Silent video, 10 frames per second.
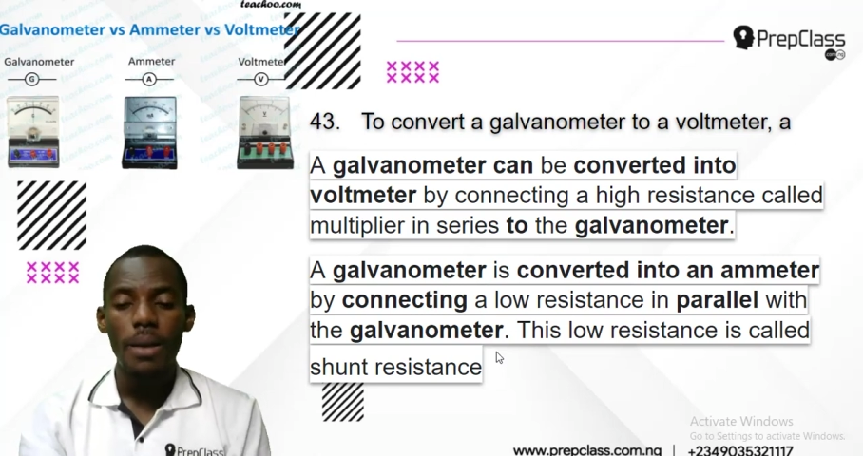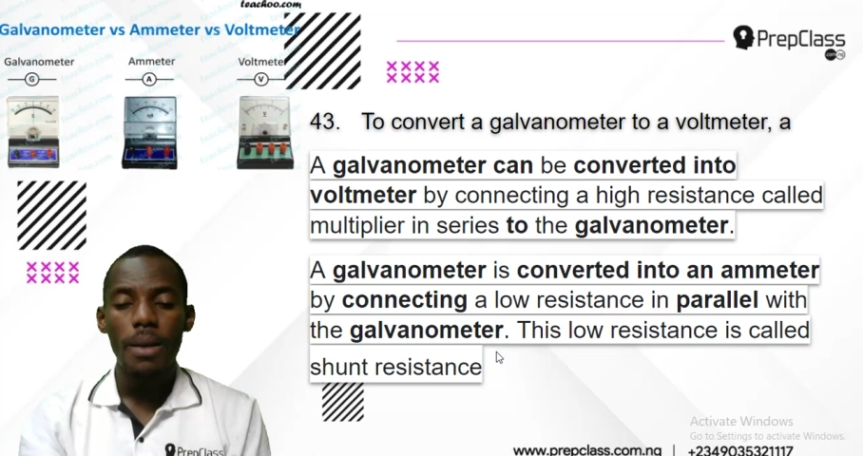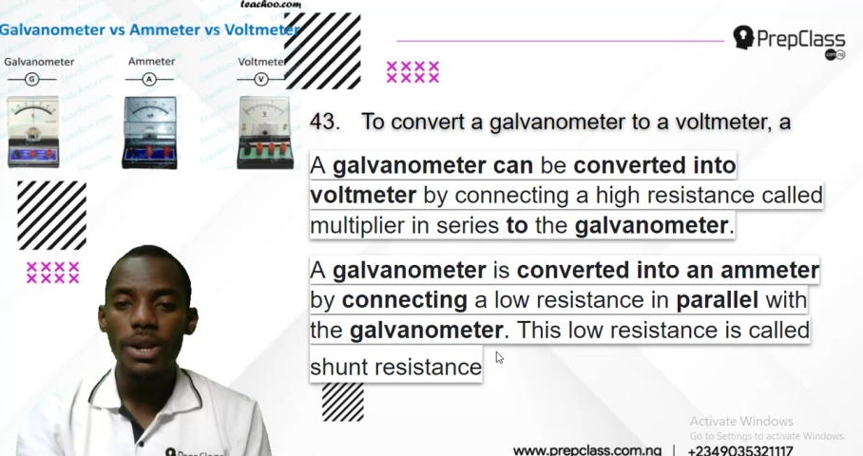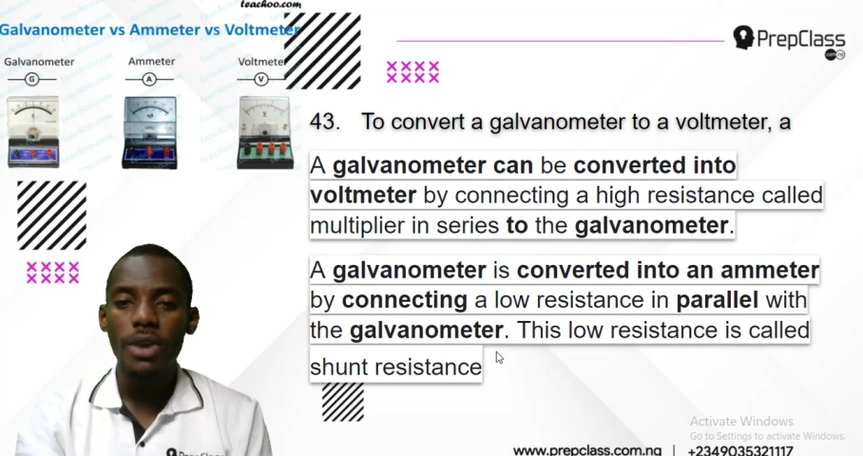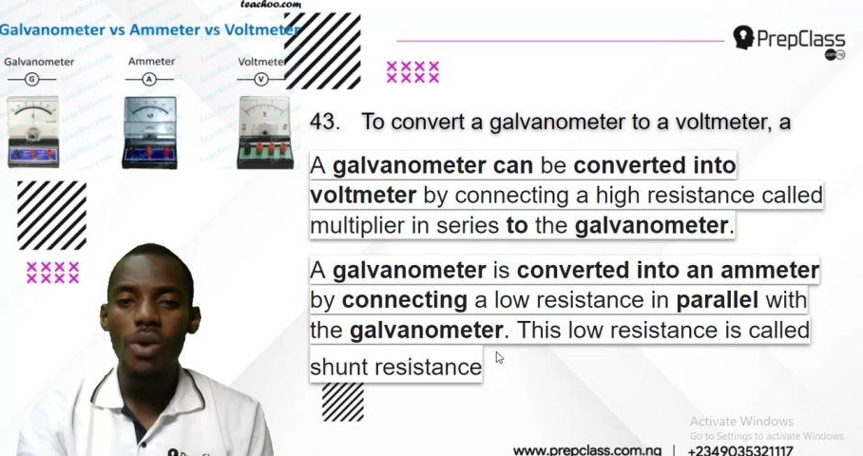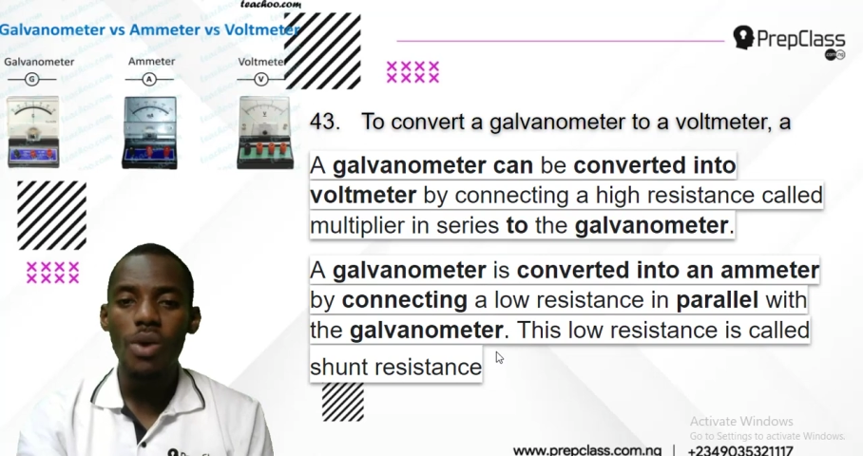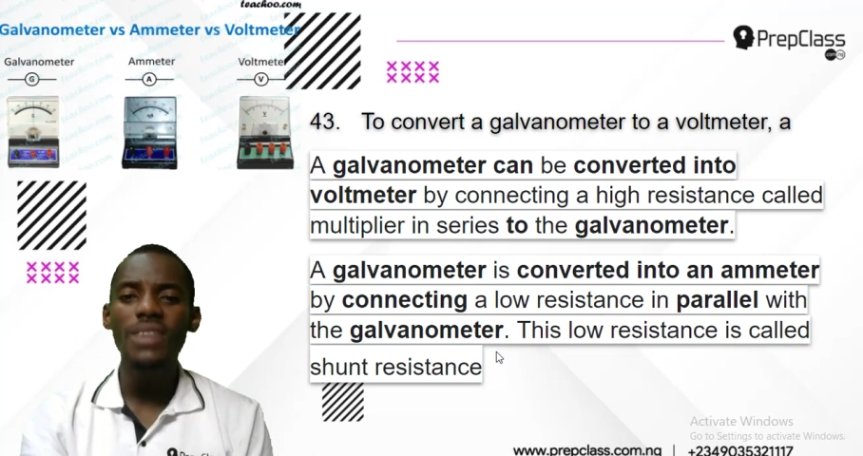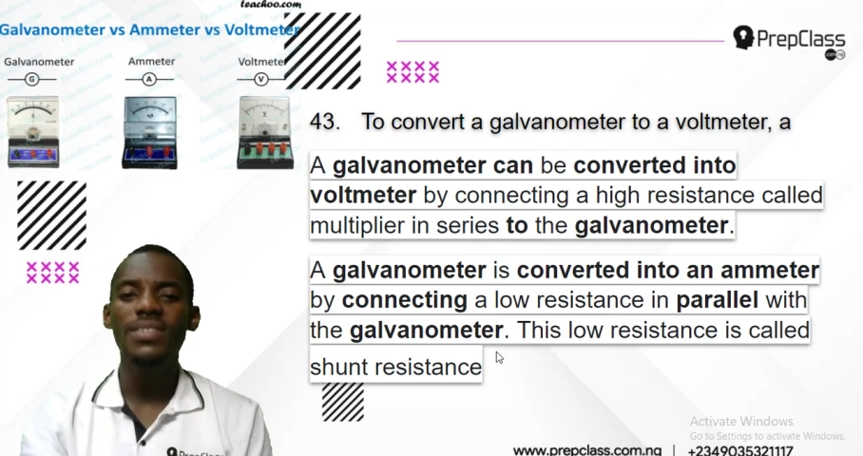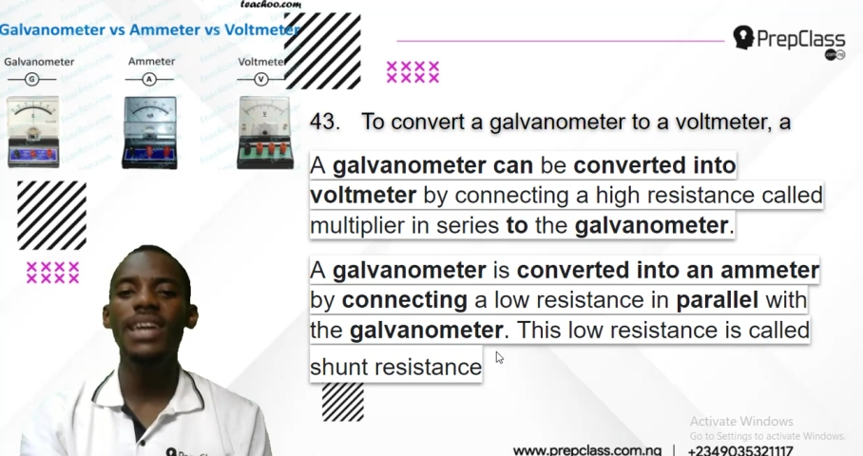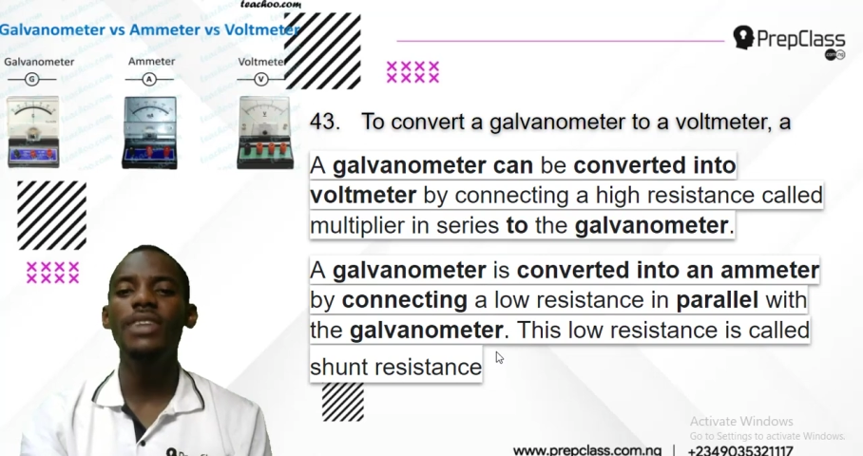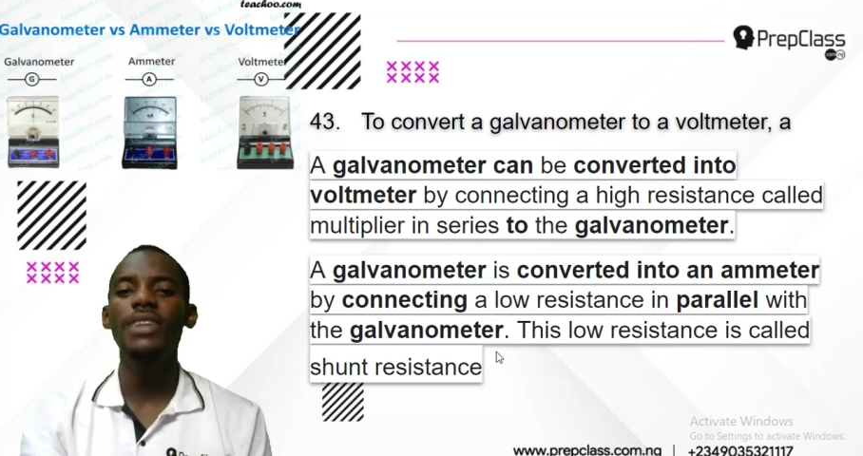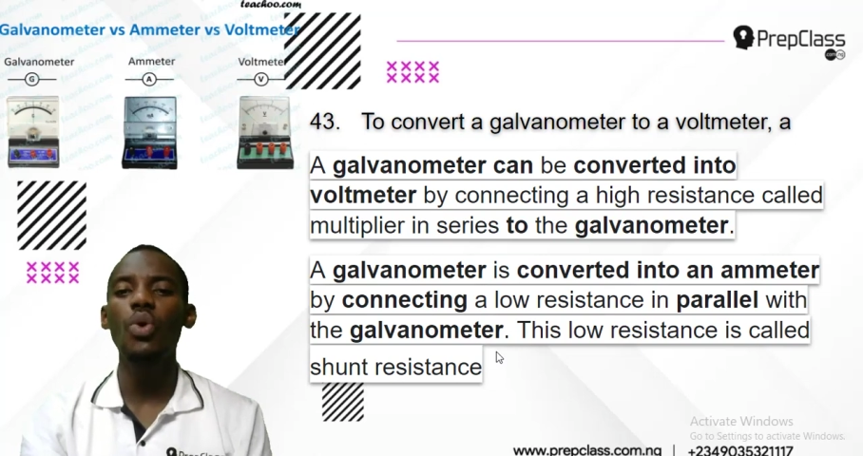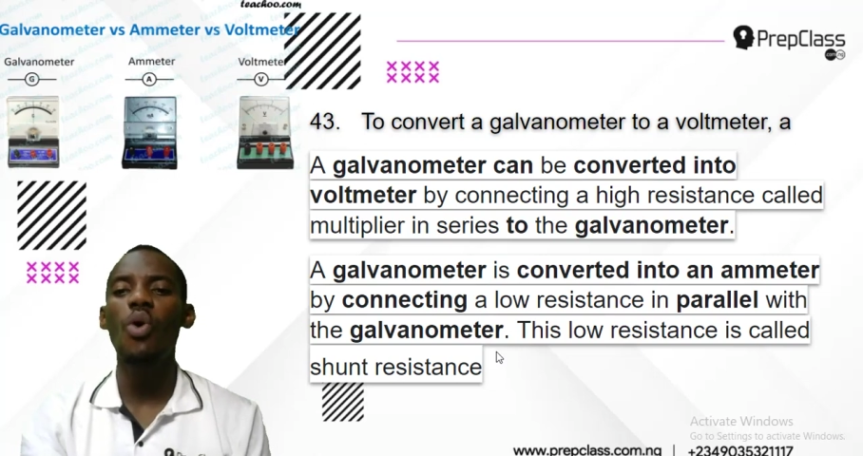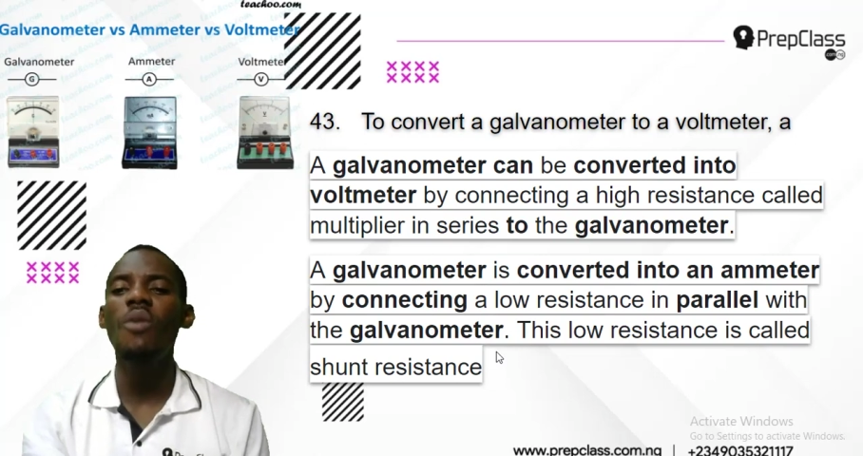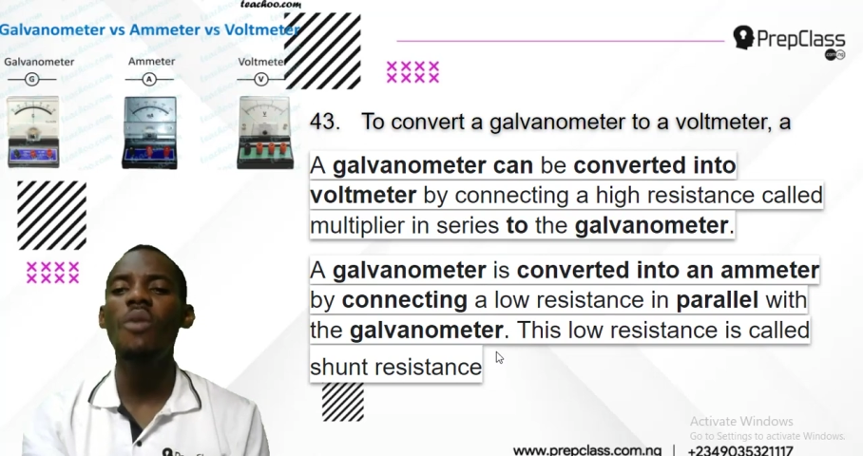But the question is saying to
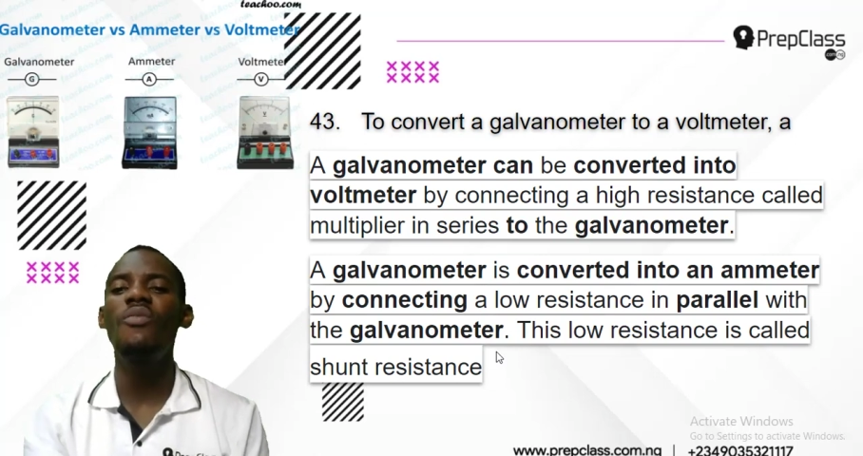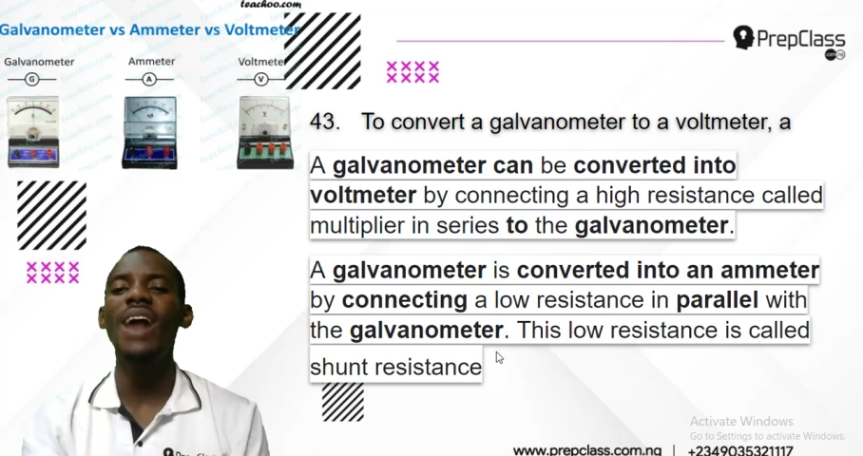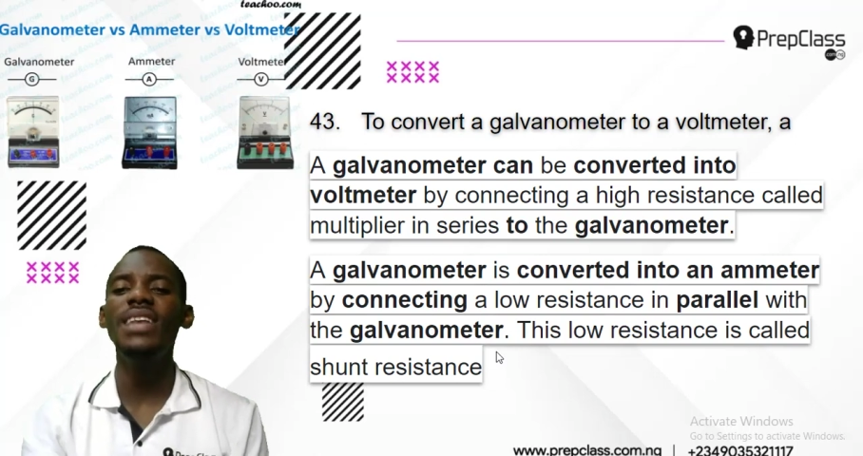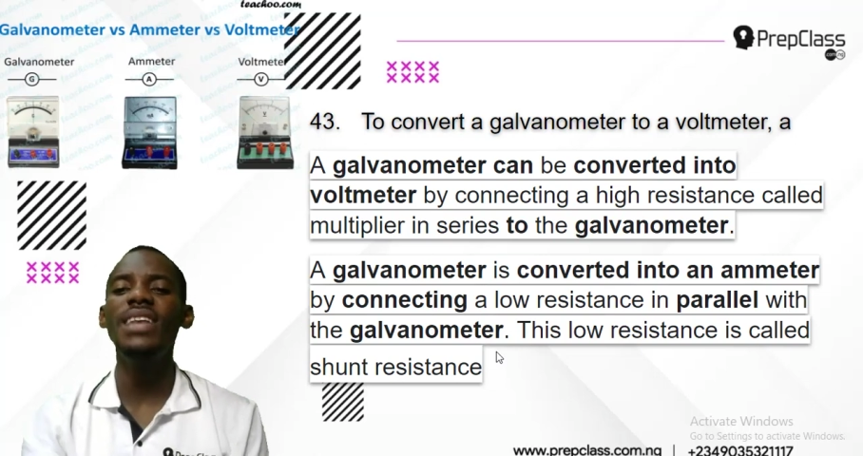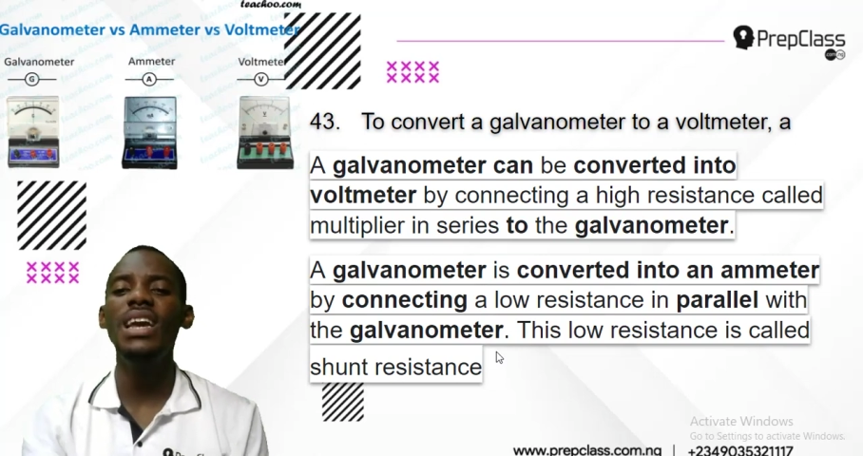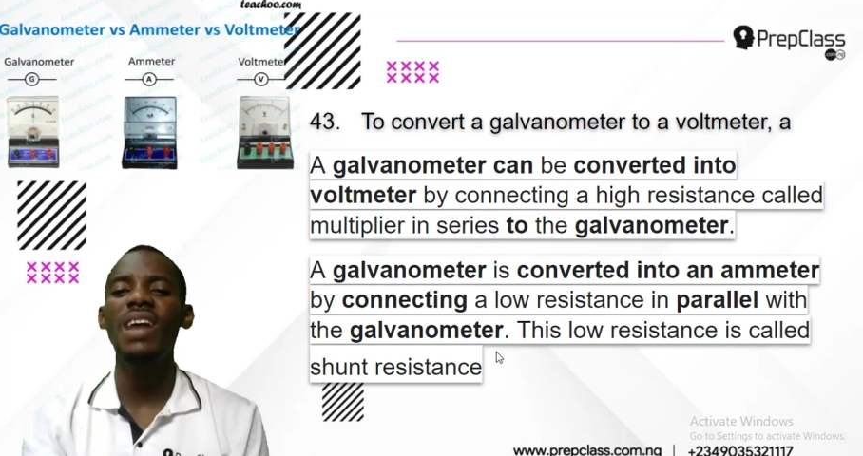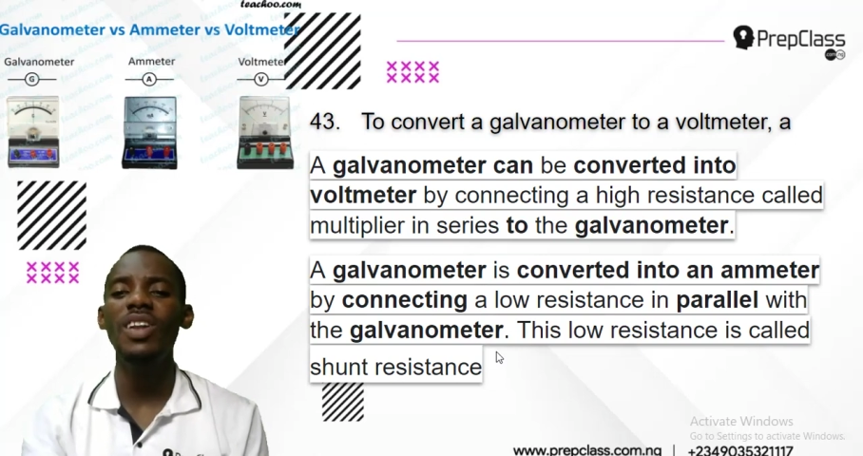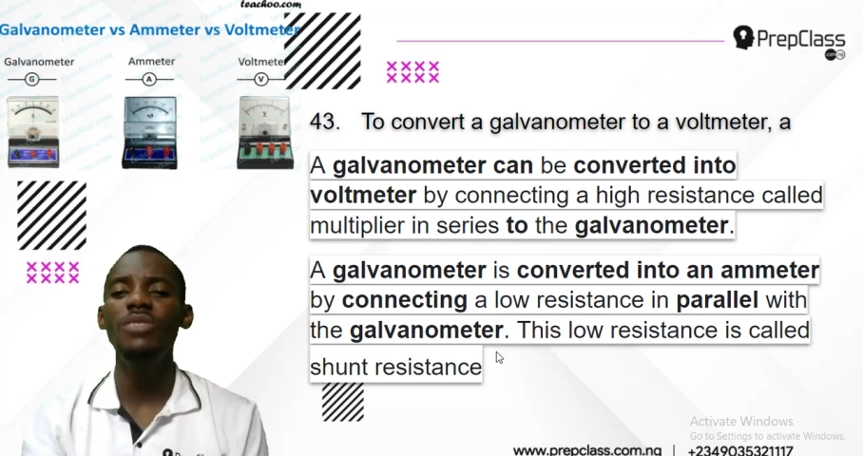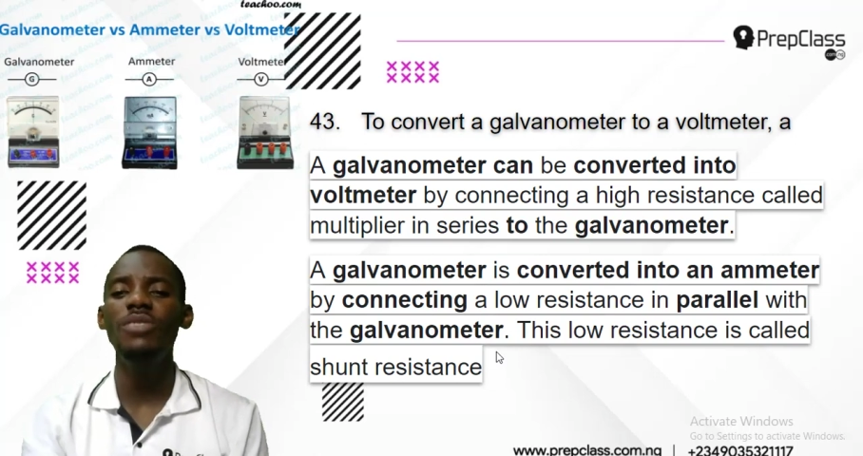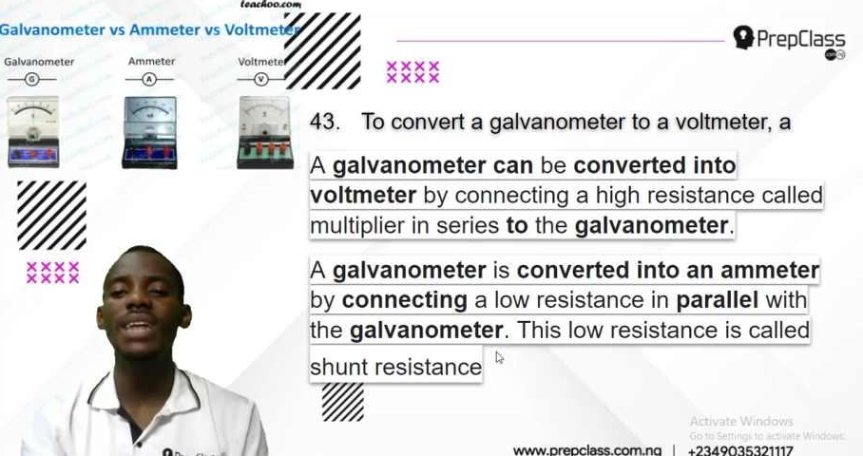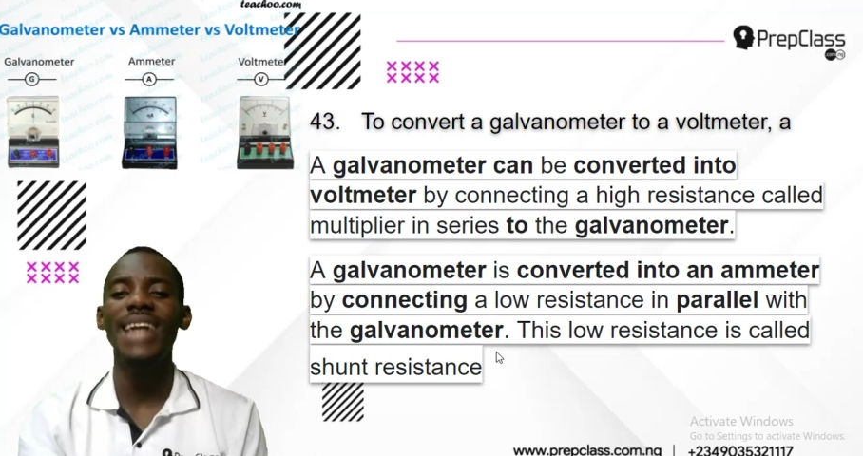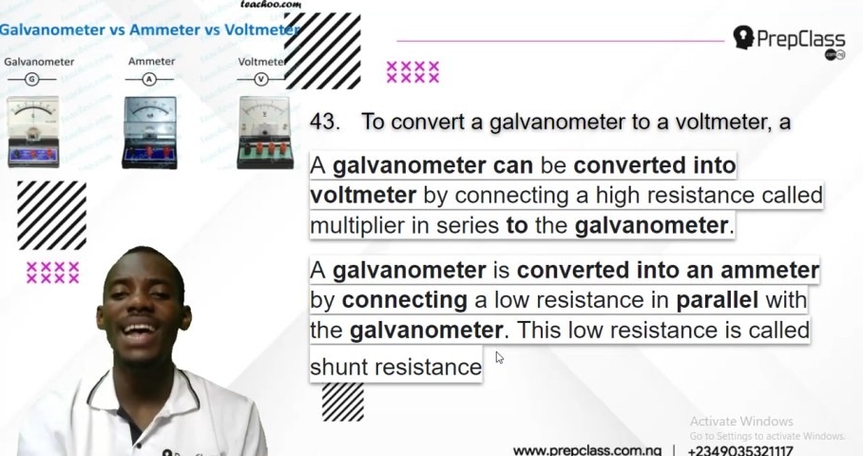convert a galvanometer,